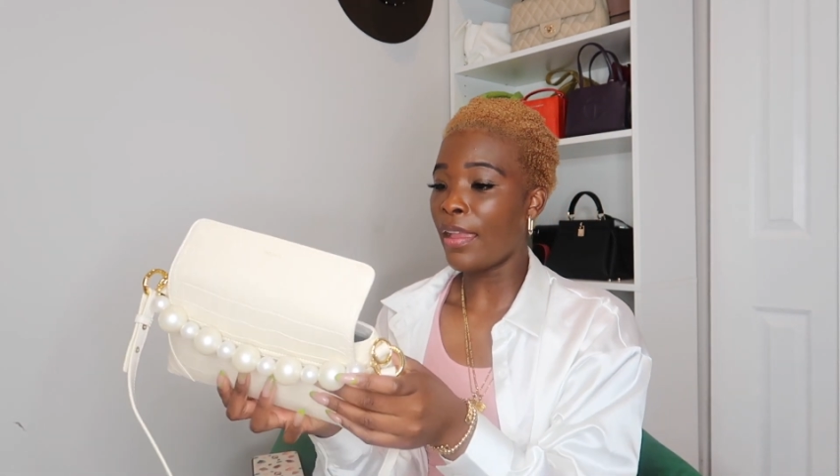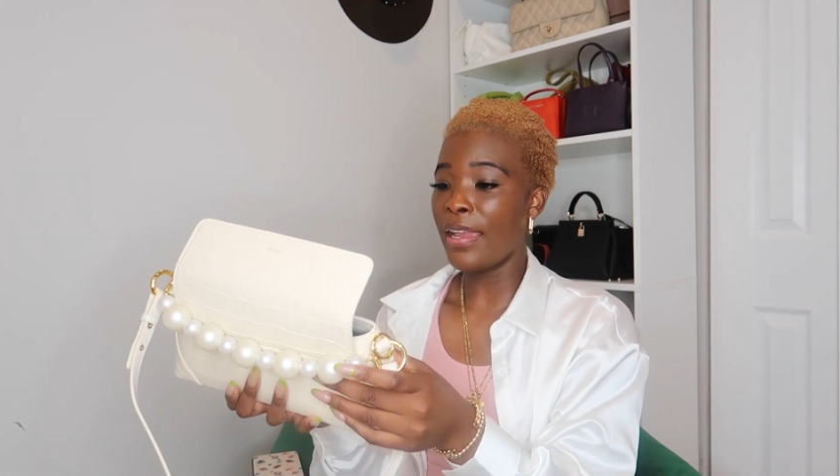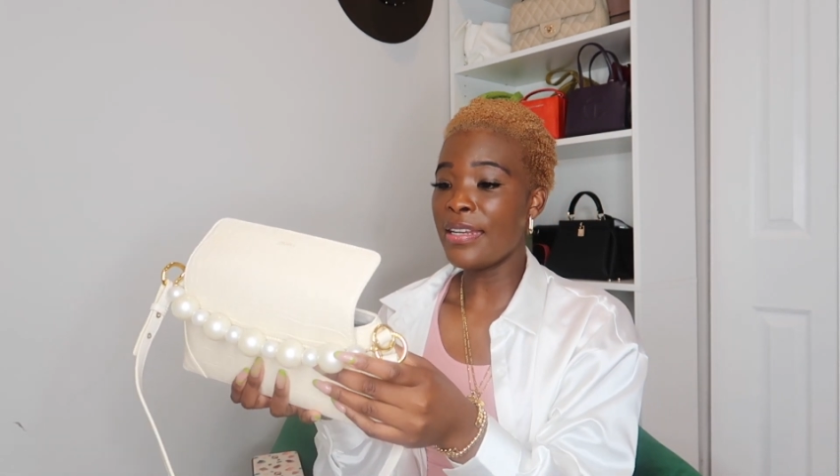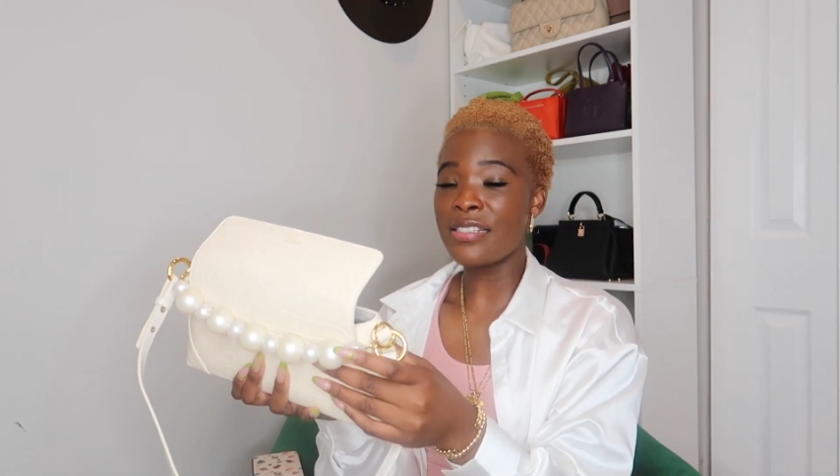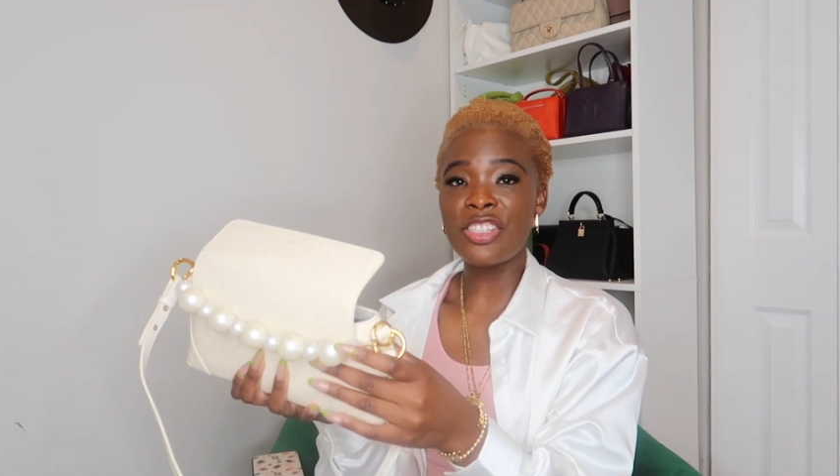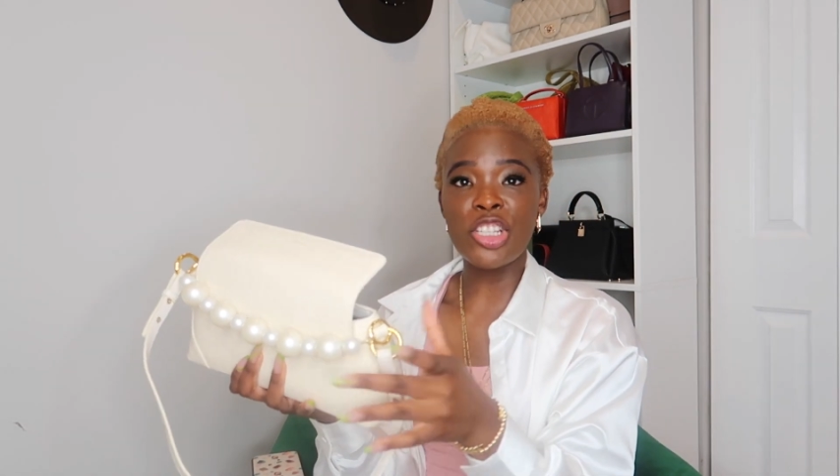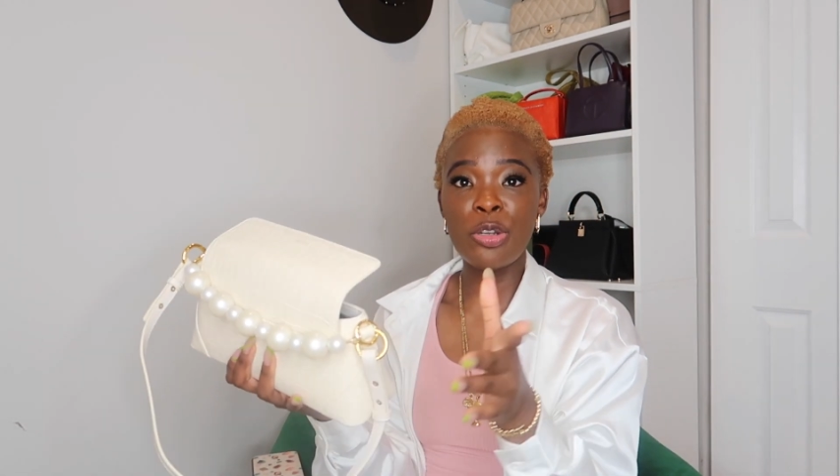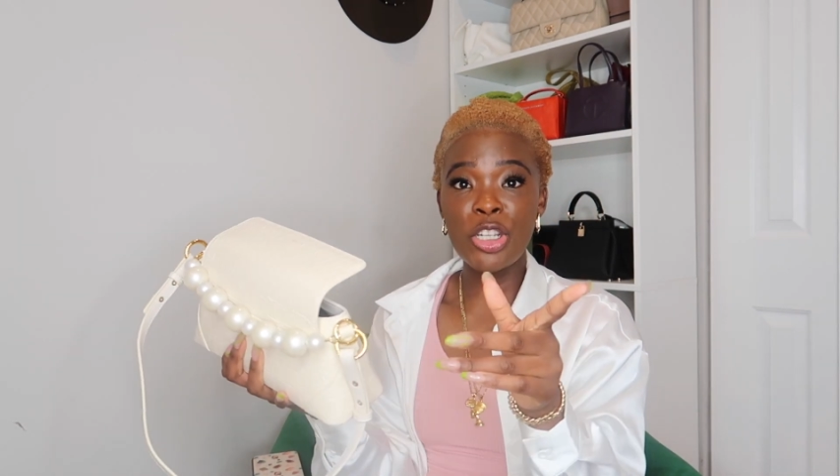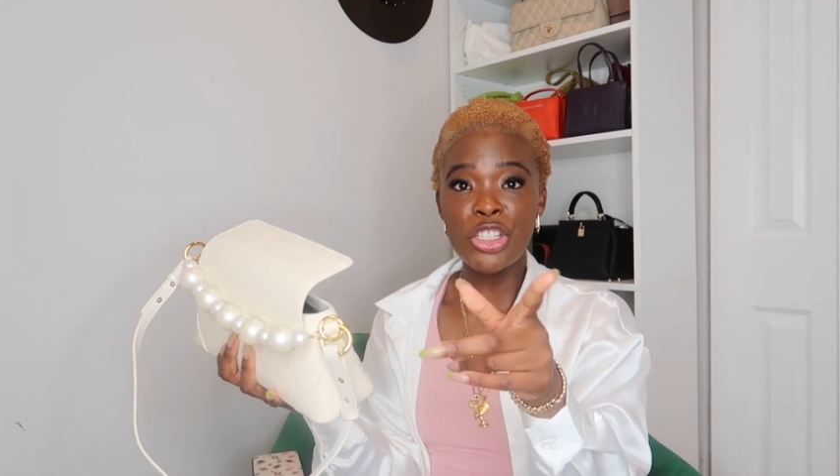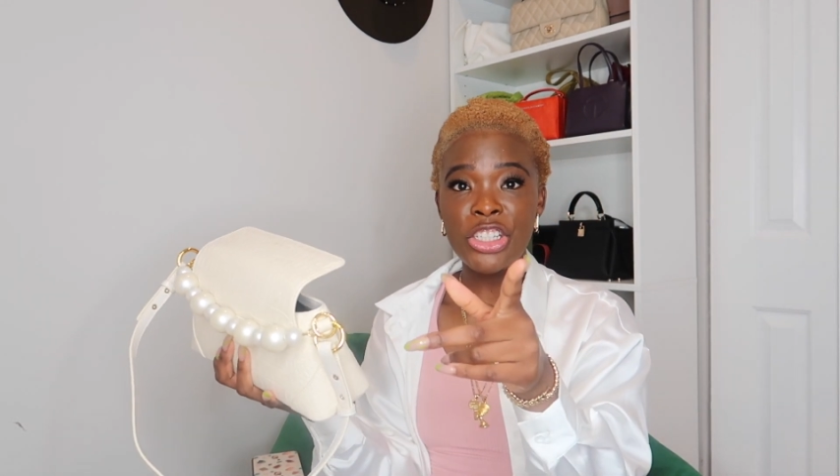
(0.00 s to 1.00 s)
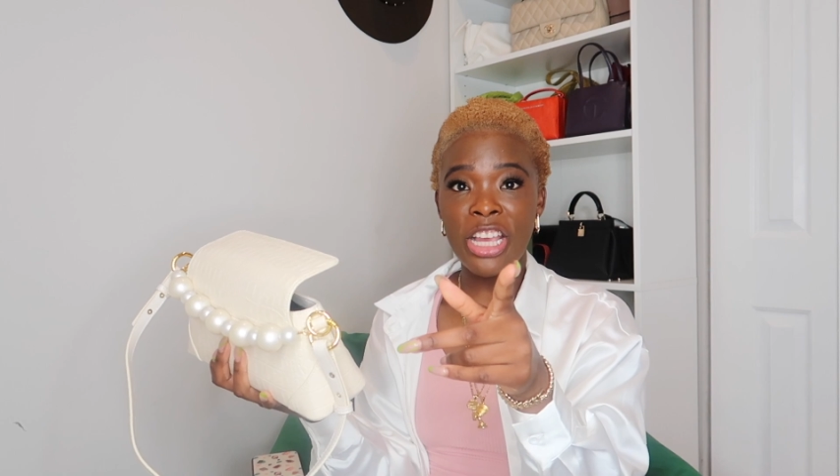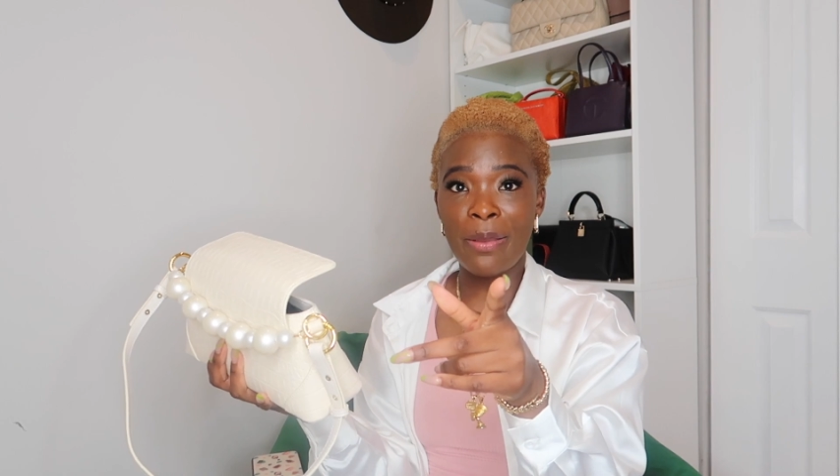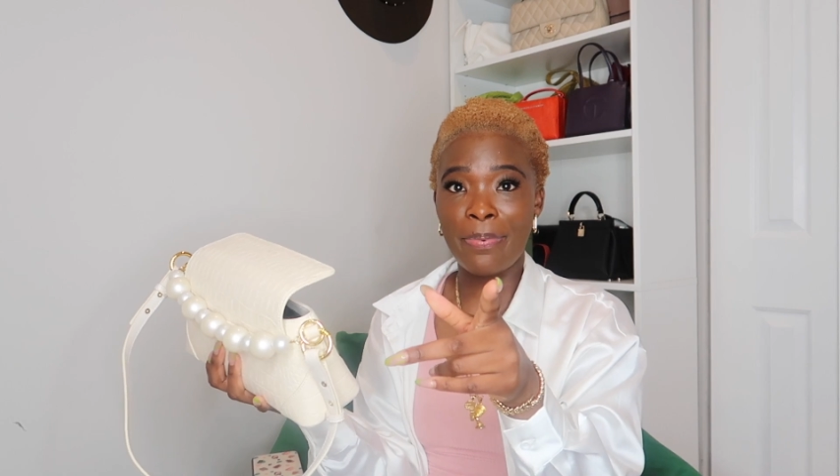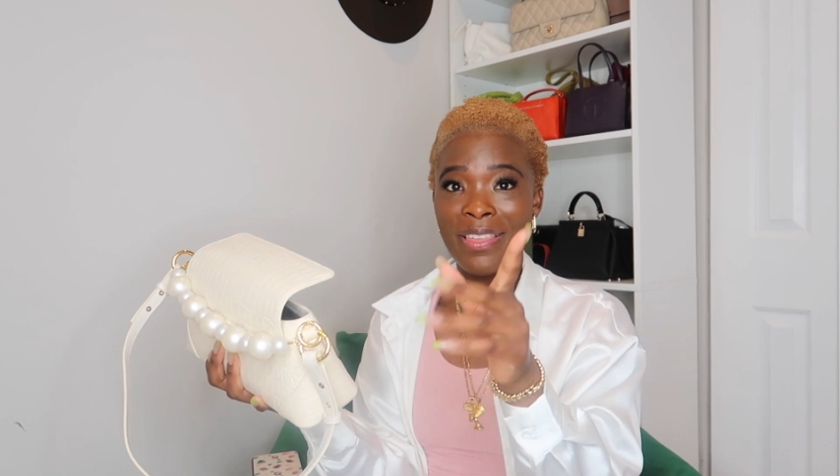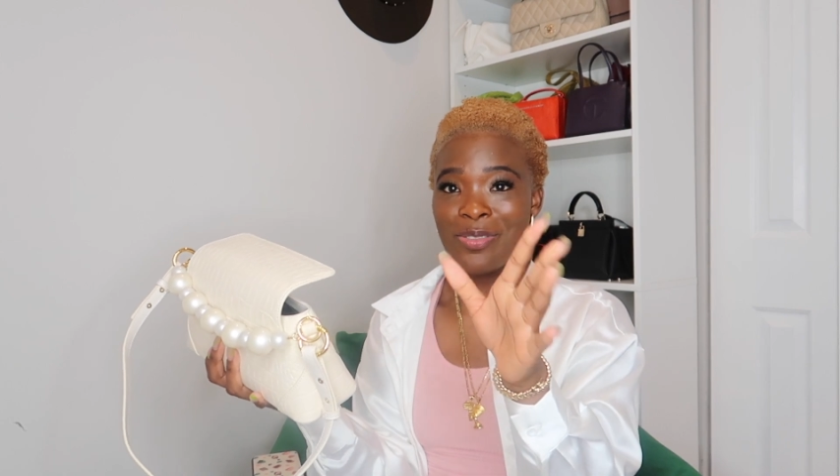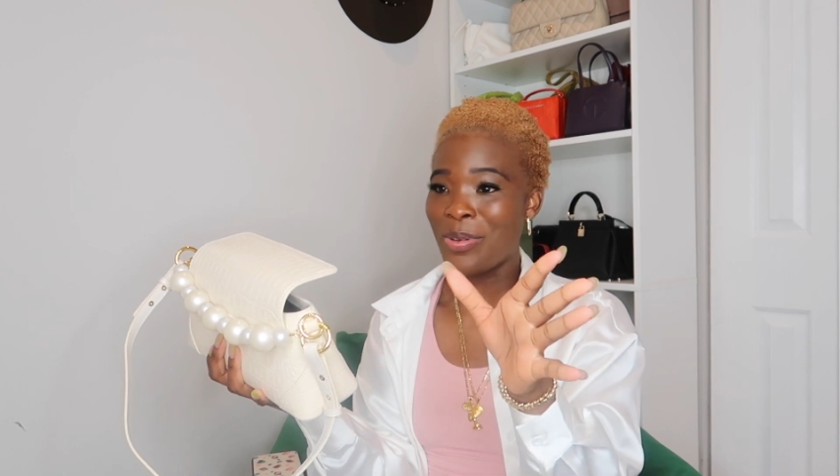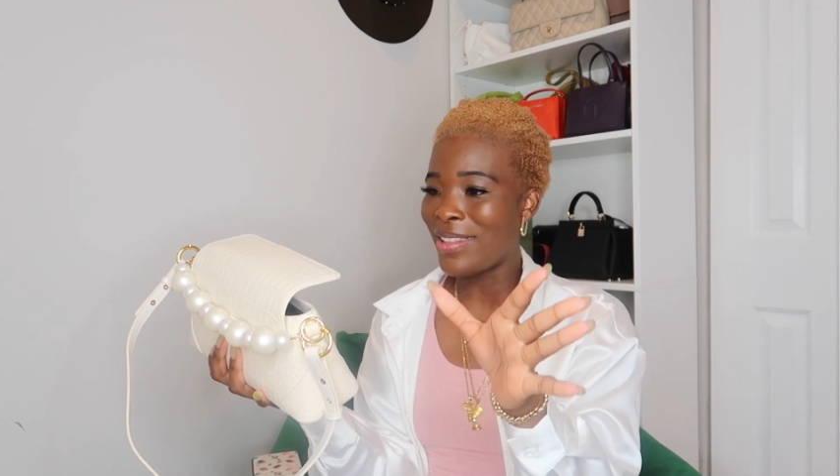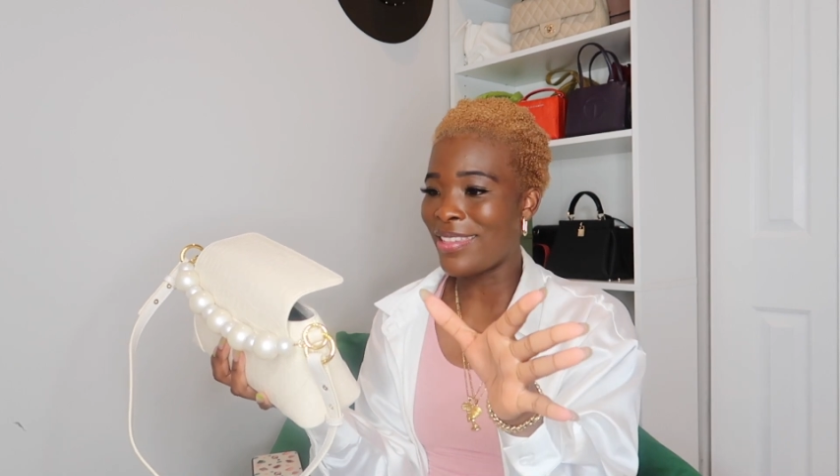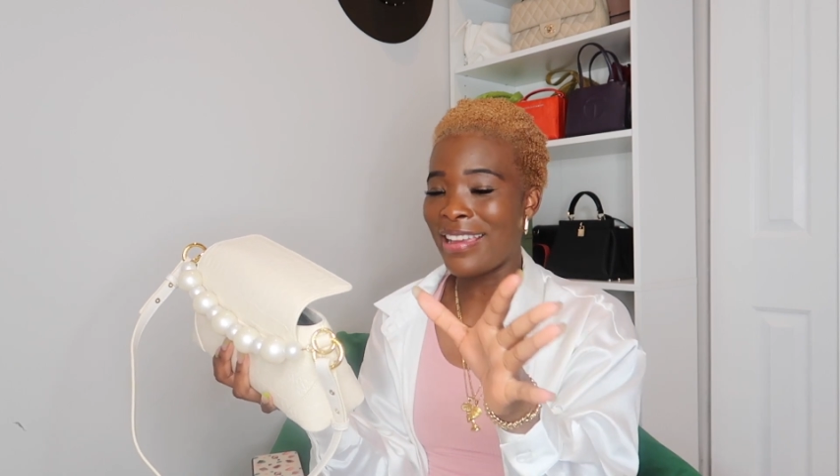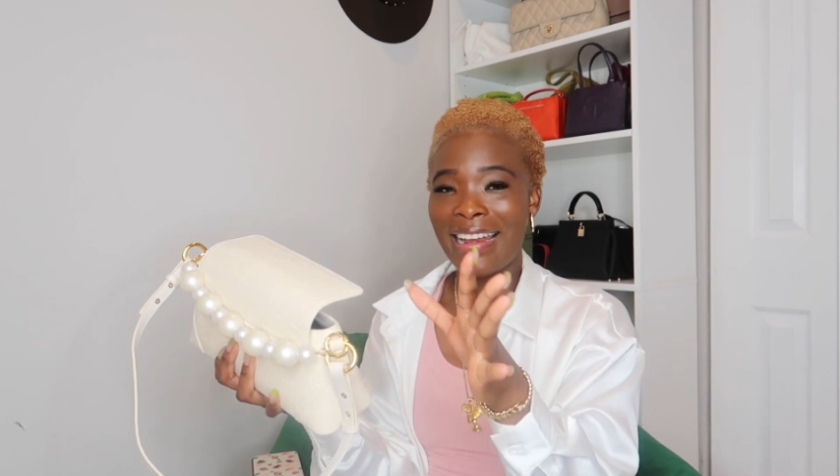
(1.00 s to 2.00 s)
And it's still in shape. That's
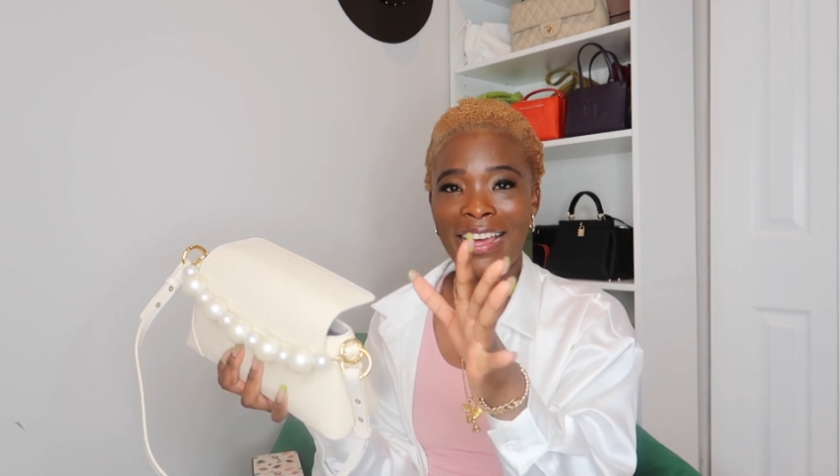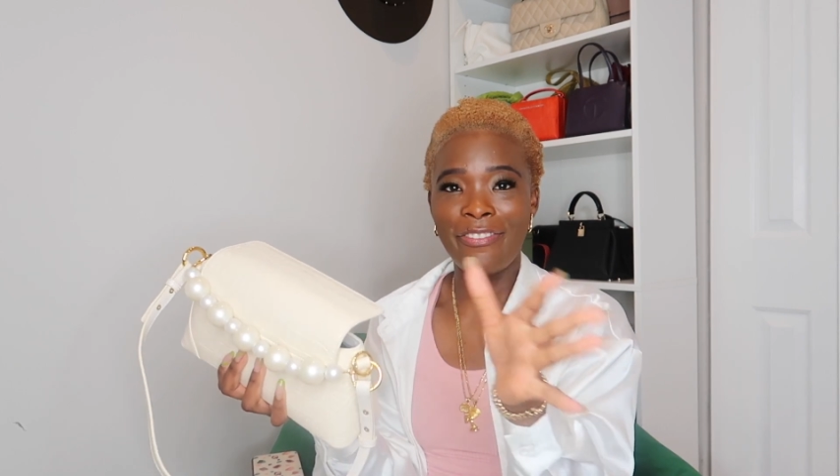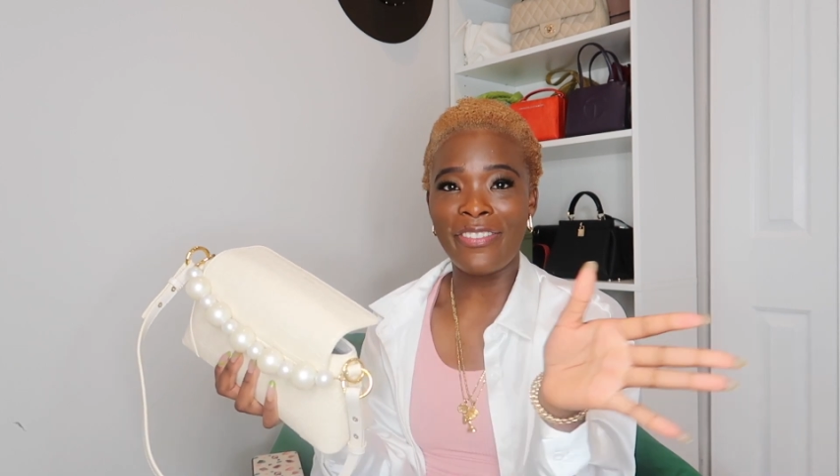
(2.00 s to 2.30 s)
one thing I love.